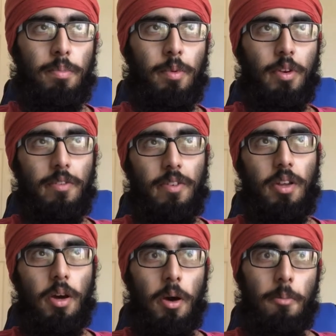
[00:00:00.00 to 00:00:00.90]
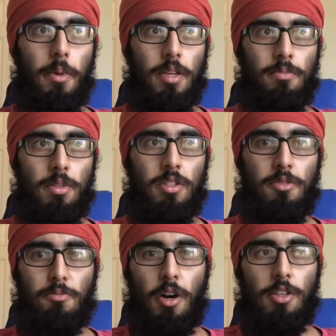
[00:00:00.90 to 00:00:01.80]
brief it up as much
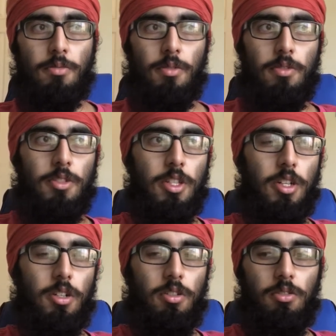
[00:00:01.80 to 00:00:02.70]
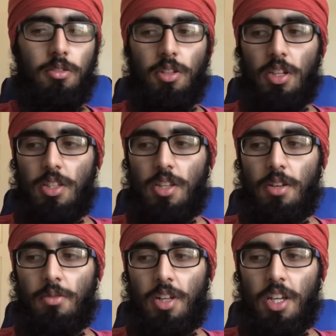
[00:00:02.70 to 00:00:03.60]
as possible. So, because I
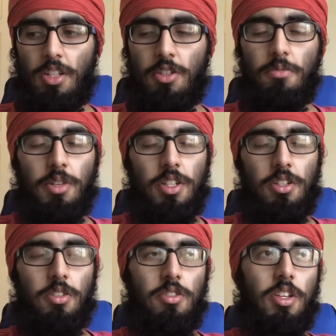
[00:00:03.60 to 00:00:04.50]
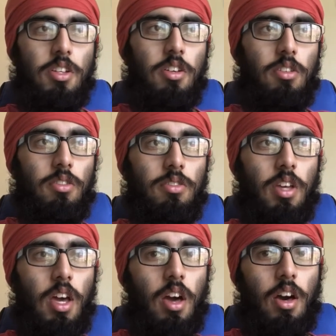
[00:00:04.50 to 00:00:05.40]
don't want to get too much into details,
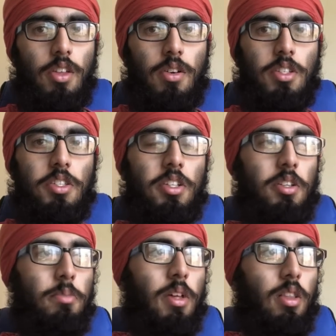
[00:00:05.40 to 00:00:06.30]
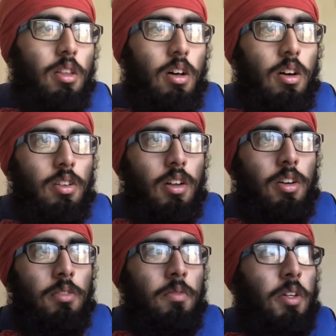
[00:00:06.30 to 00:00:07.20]
otherwise this is gonna be a
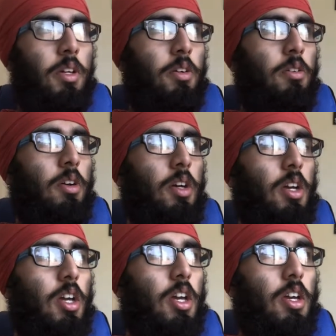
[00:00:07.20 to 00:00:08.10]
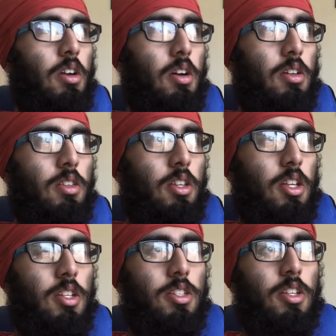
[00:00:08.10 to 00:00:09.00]
long video. And
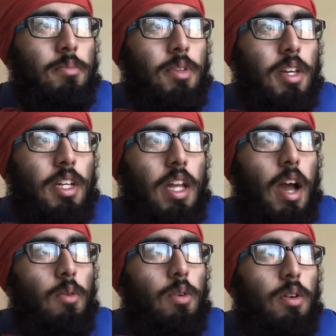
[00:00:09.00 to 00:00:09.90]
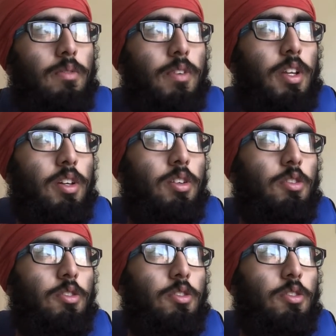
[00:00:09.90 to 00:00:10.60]
then it's gonna be like an hour video